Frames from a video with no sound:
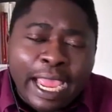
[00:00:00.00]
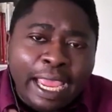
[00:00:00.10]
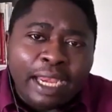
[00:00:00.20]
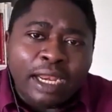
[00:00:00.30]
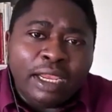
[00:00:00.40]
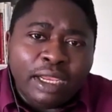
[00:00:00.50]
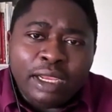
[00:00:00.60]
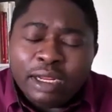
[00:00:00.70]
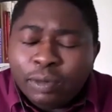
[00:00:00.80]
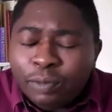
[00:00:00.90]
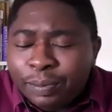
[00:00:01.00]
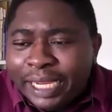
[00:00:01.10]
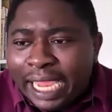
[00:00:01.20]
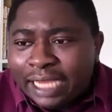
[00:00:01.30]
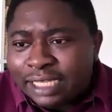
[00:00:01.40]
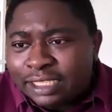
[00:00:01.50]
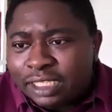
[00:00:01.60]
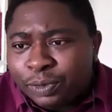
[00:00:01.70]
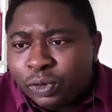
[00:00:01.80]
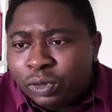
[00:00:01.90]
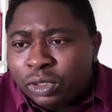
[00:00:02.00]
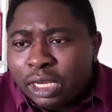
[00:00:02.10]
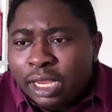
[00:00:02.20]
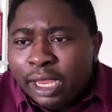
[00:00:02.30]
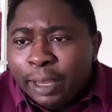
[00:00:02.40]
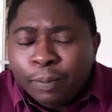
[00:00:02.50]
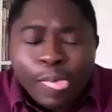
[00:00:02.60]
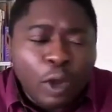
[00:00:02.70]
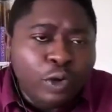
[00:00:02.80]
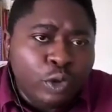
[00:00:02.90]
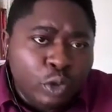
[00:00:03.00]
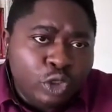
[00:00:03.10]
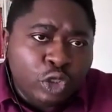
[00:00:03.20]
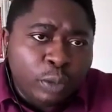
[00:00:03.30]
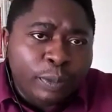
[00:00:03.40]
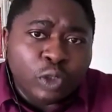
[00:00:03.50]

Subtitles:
and it will be accessible on YouTube.